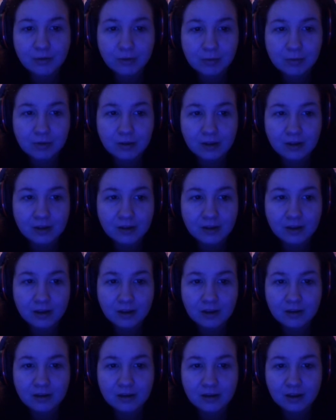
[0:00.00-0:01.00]
would be
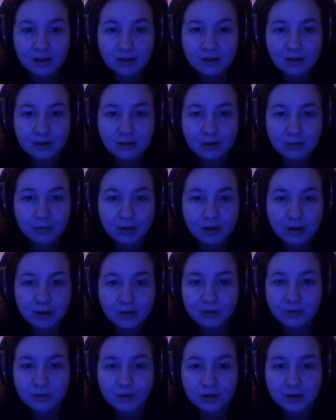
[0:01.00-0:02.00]
a good
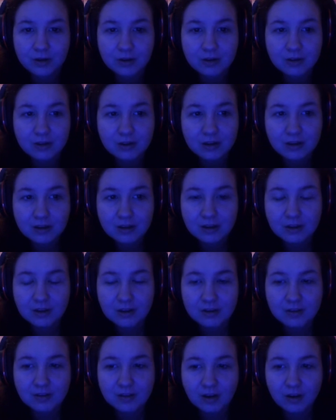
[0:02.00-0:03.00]
playthrough at all.
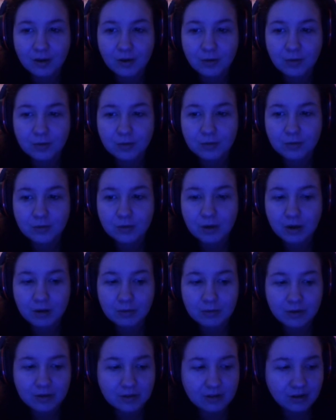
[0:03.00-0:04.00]
So I'm
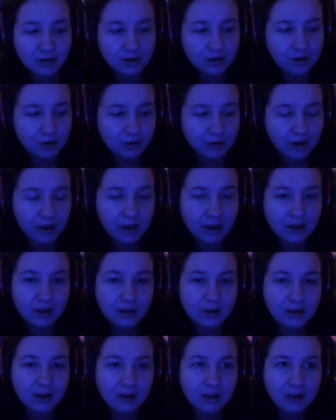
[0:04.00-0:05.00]
just gonna go
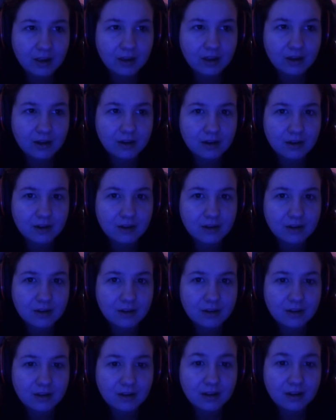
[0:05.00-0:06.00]
ahead and
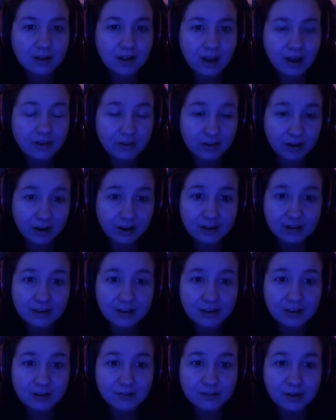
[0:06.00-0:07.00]
I try not to
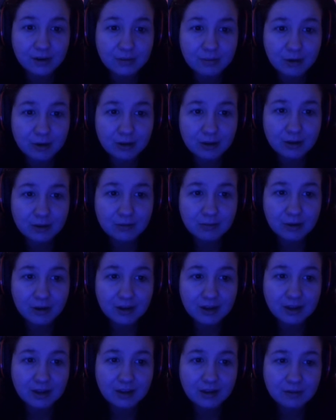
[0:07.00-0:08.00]
give up on
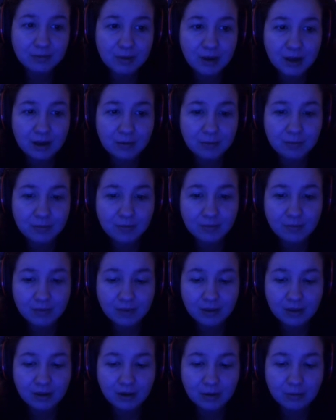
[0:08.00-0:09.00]
my map,
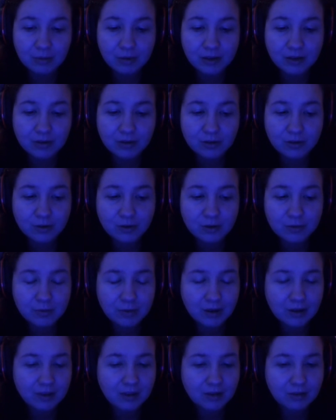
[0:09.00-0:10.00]
playthroughs,
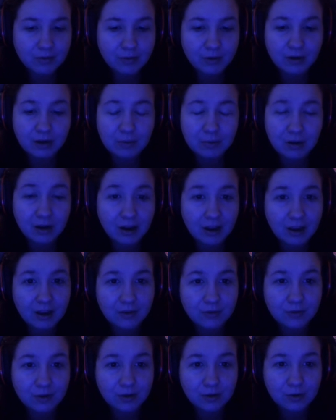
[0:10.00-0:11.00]
but this one I'm gonna
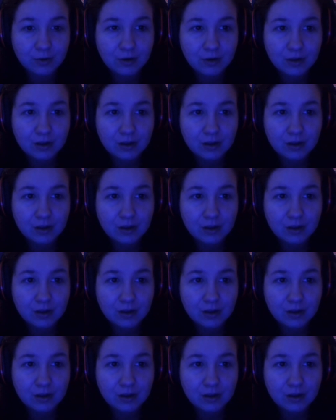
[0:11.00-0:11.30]
have to